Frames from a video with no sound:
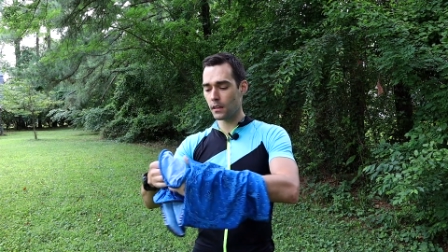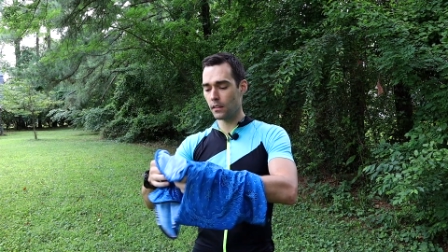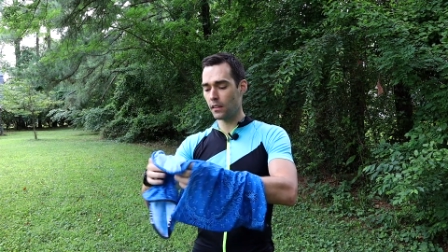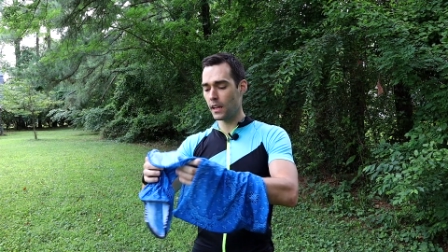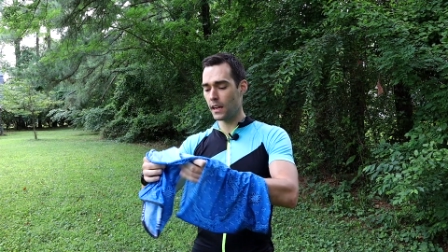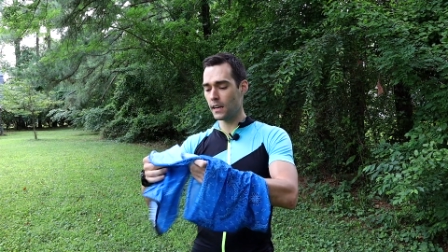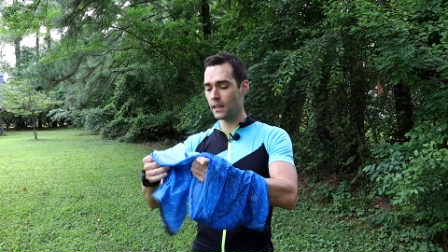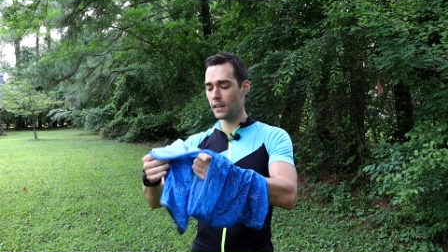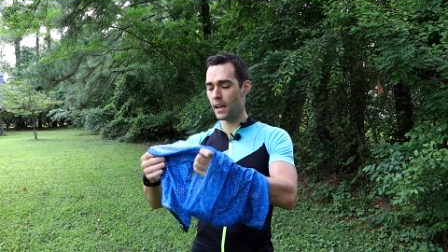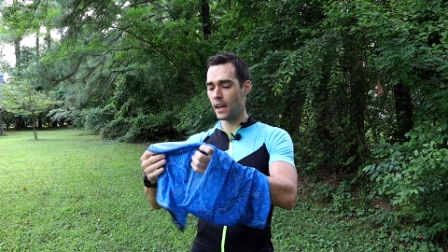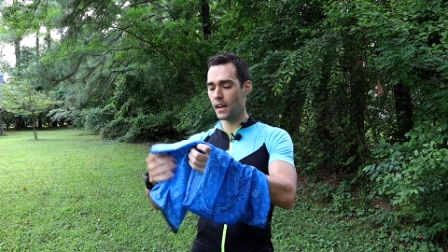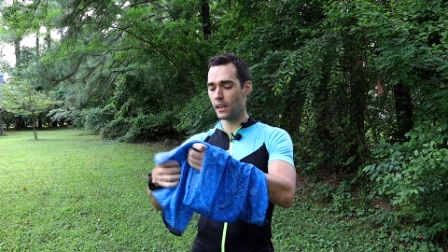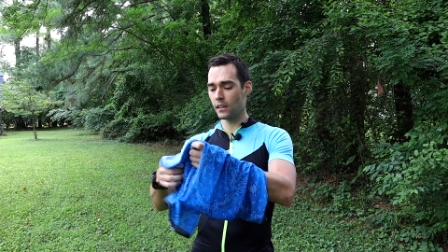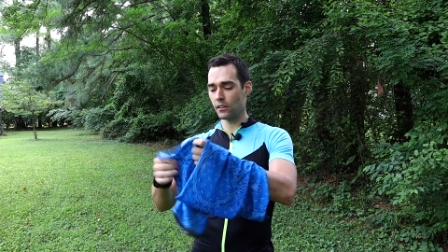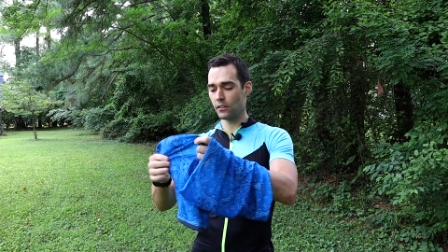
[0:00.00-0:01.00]

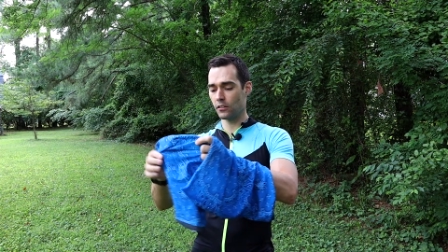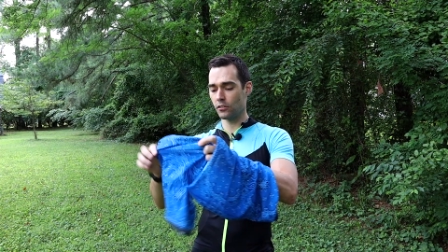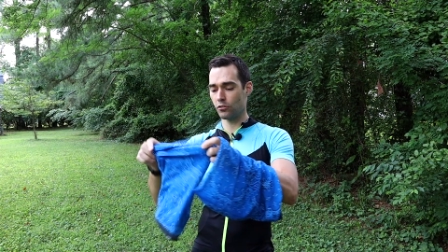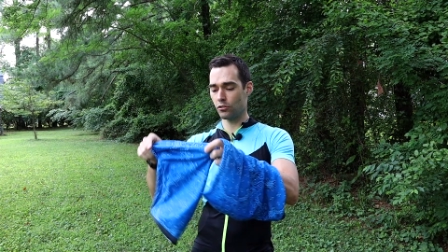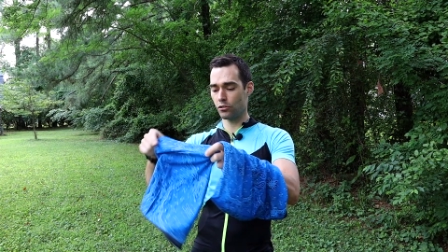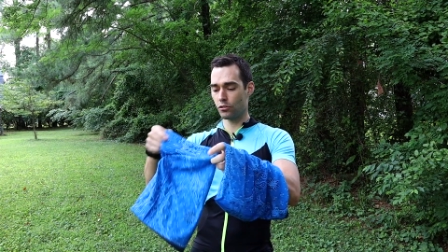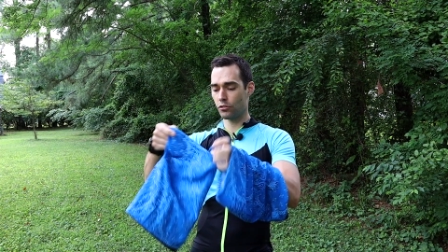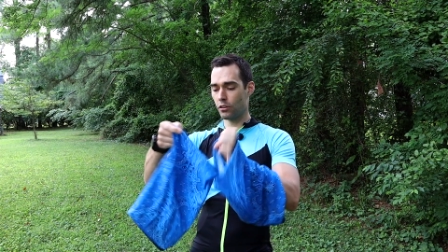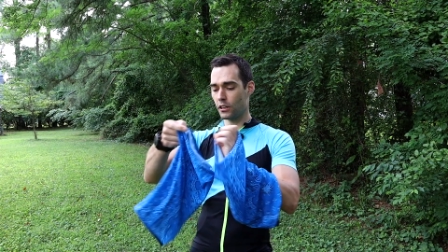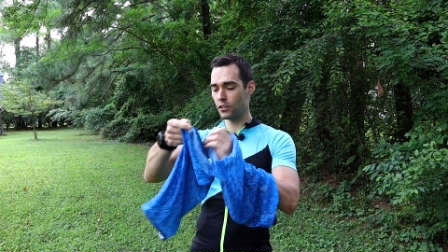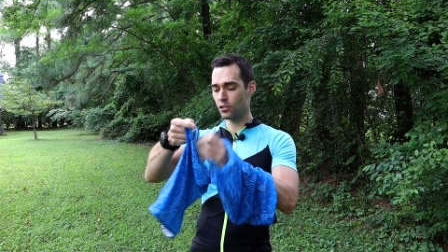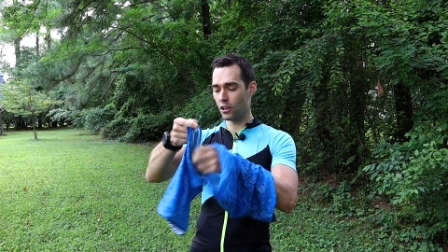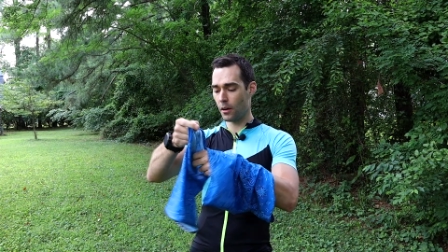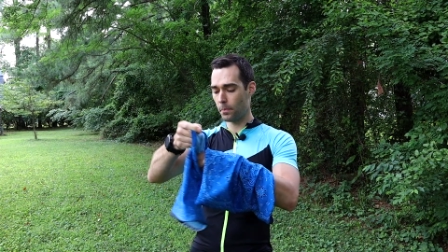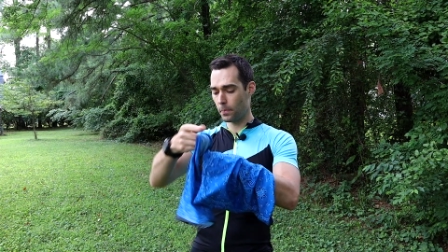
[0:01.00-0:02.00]
then
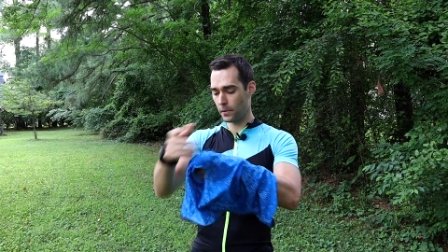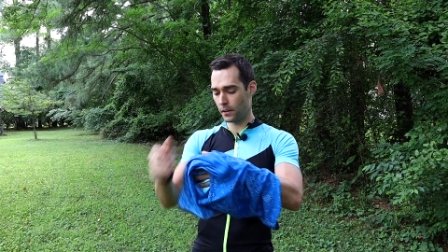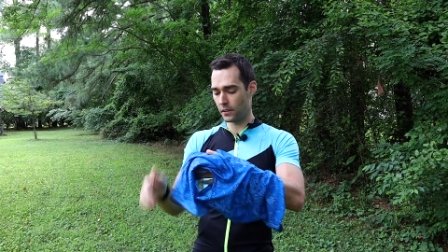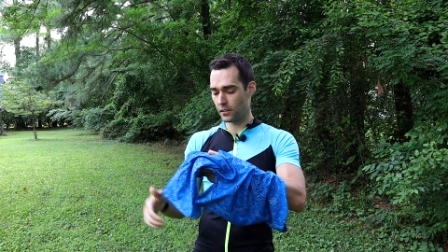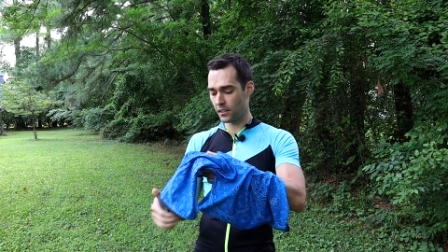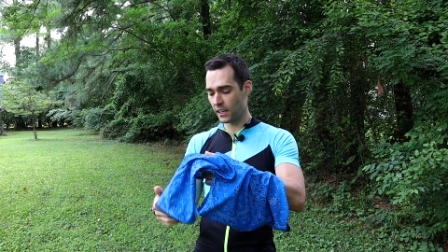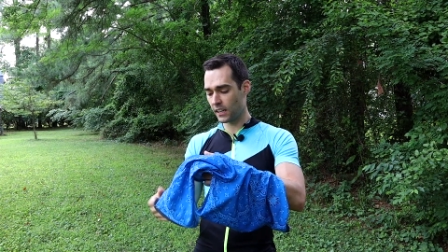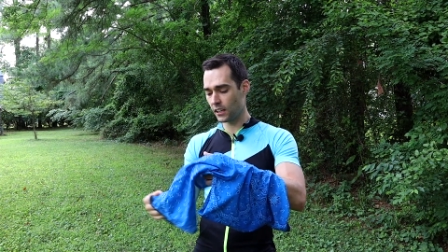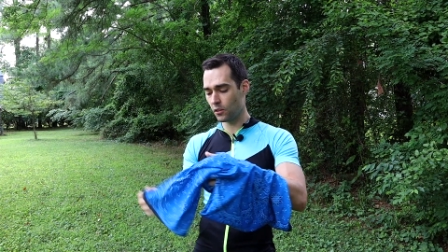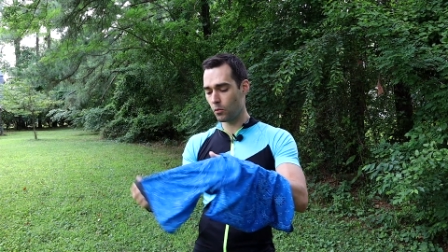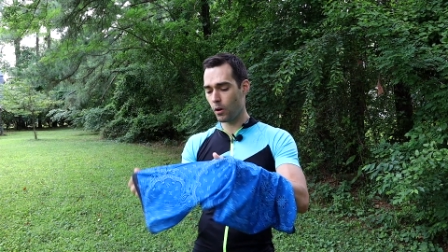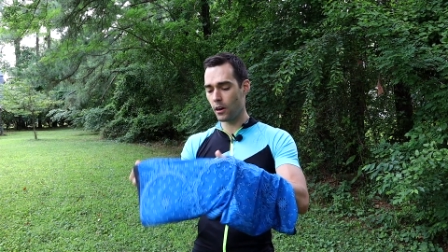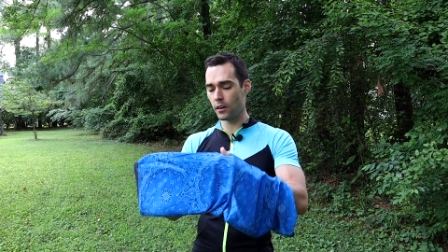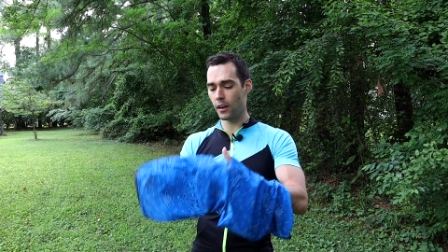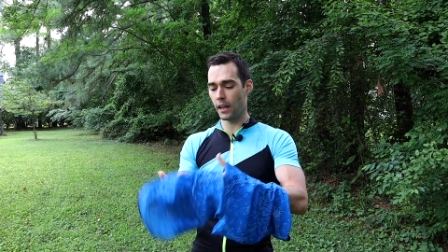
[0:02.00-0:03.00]
scrunch up the second
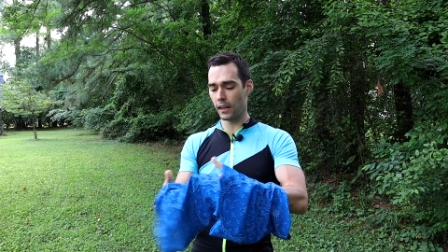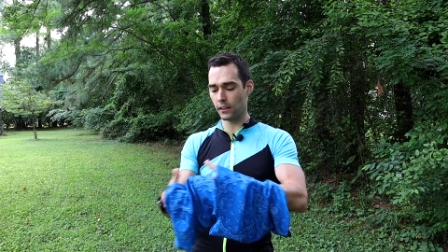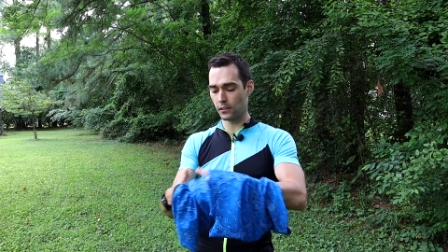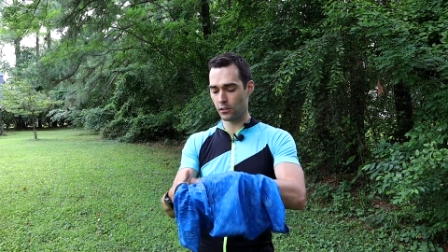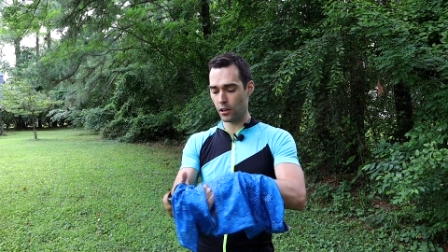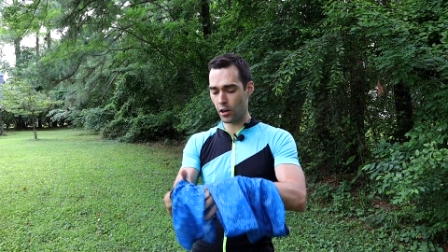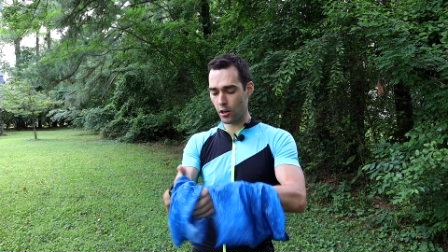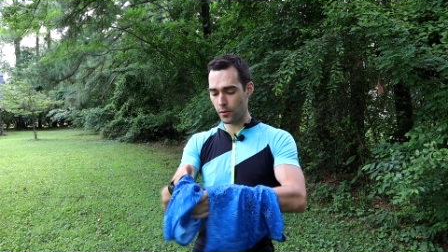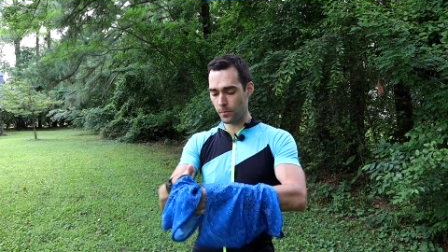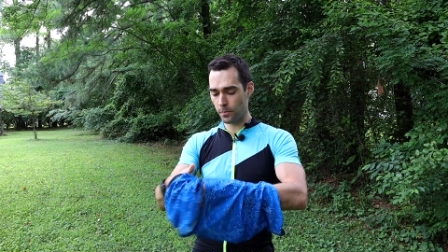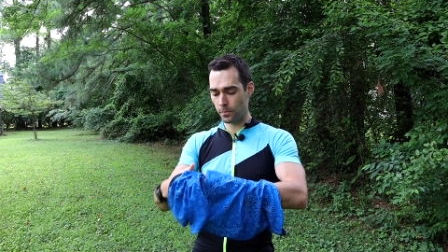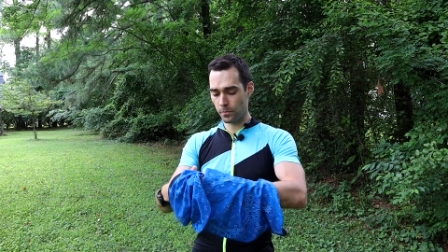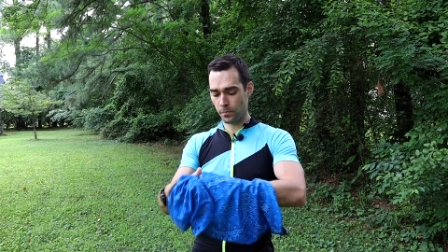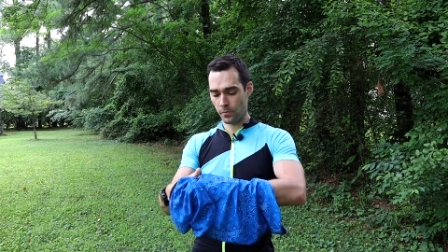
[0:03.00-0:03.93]
one like so.